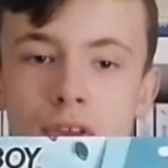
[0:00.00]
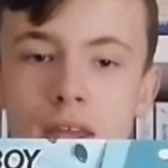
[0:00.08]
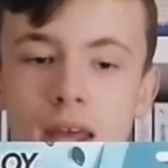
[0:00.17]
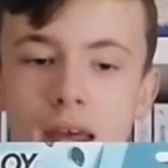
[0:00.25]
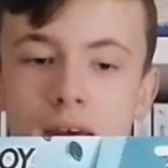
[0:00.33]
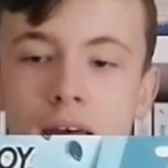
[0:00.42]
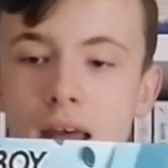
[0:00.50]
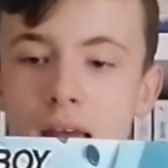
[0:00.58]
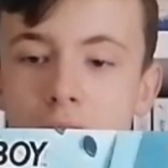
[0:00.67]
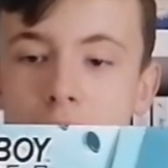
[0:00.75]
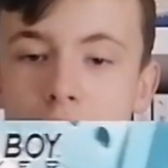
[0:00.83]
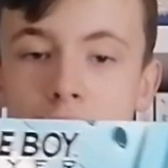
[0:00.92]
see here.
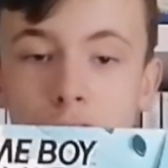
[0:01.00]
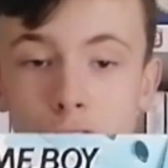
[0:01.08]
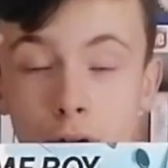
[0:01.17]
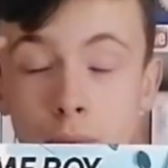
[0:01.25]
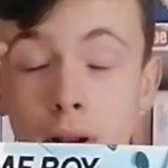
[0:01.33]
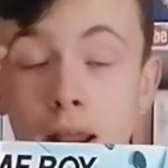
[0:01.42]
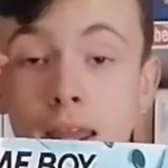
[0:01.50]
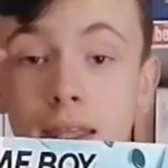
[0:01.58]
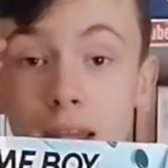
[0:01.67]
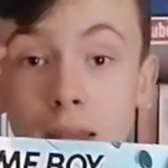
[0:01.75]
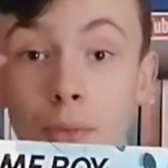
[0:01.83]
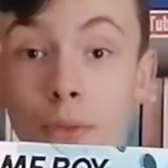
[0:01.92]
And you can play
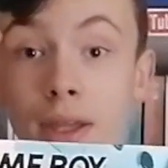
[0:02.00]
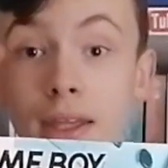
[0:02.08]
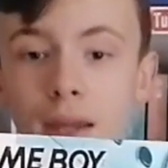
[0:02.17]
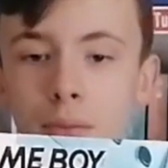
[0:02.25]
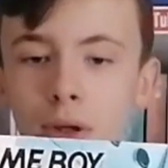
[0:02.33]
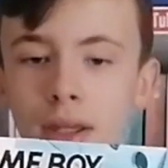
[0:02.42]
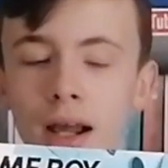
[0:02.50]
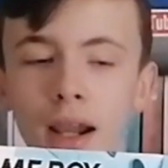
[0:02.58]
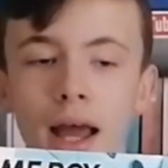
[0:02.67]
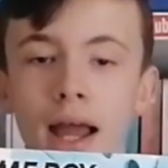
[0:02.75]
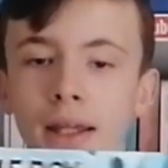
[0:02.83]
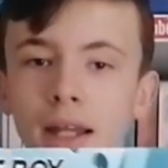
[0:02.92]
Game Boy, Game Boy
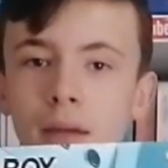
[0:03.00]
Color, and